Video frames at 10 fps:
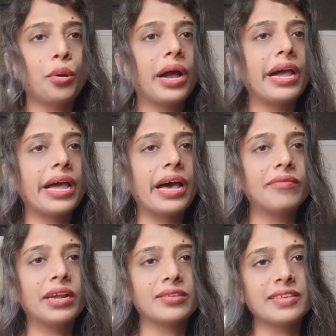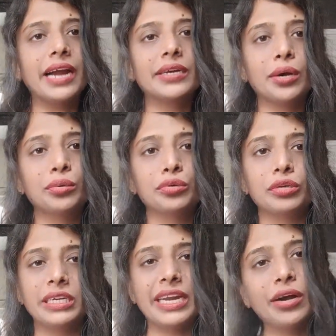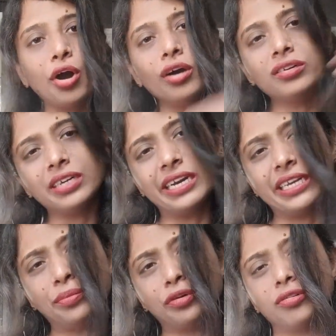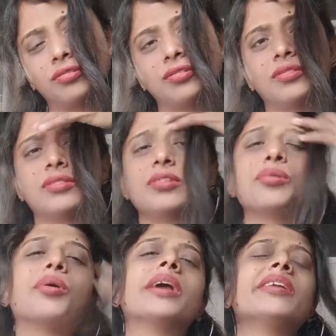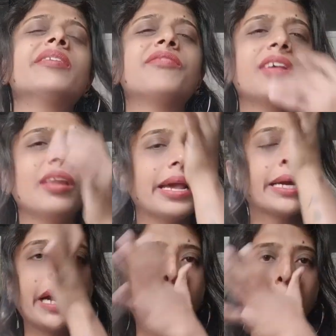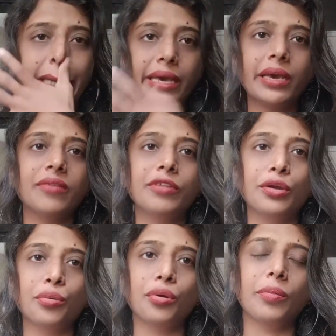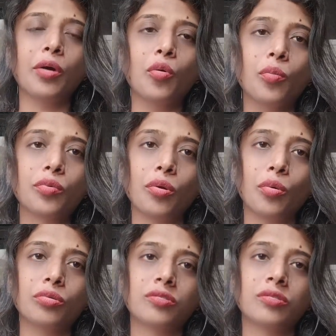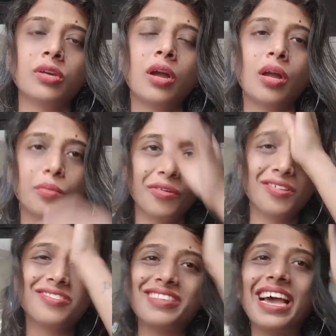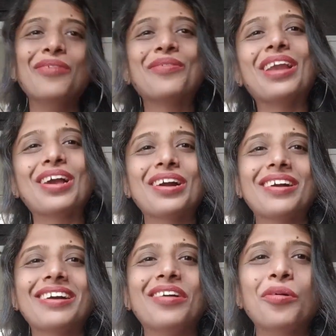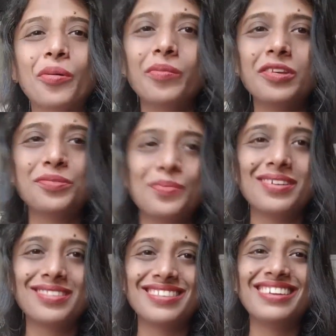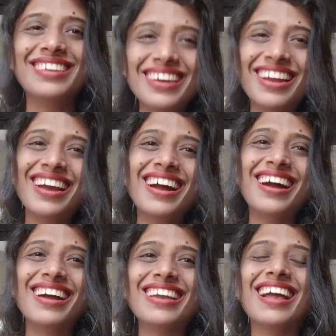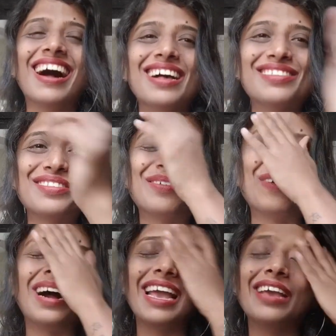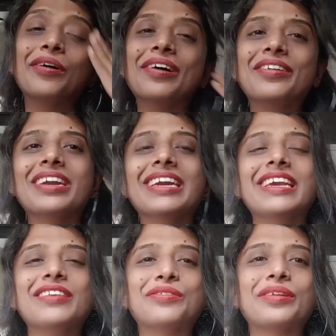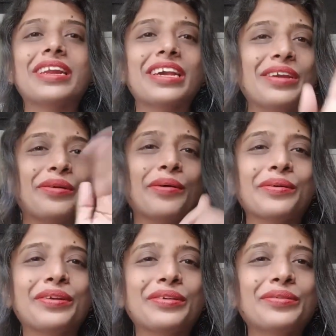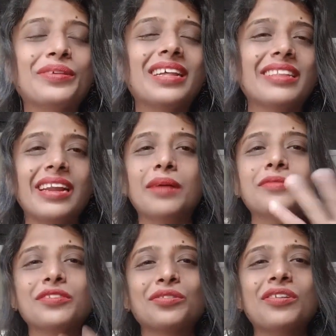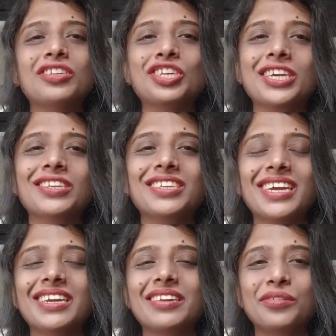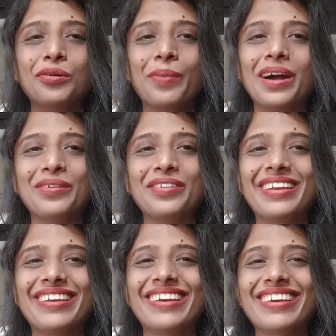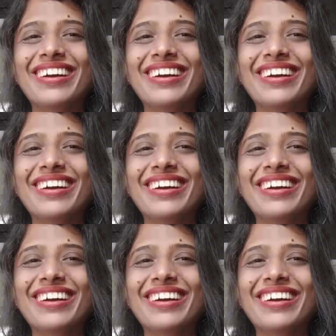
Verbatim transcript: I have like sat down to read. I got ready because, you know, I didn't feel like taking a video in my home clothes because I look like a homeless person. Yeah, so I got ready so that I can talk to you, and then I'm just gonna change and go back to reading.